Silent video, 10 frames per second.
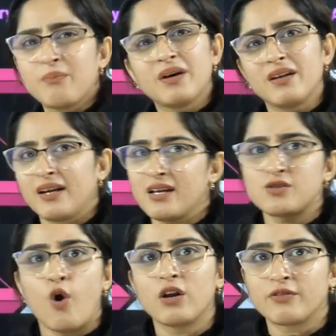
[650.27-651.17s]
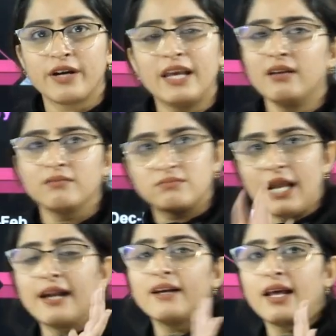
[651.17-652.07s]
It has already
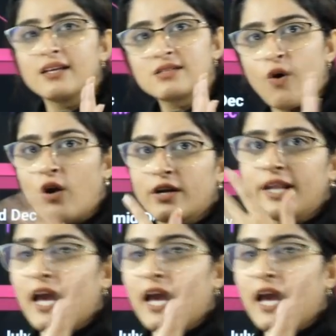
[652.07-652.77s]
10 days already,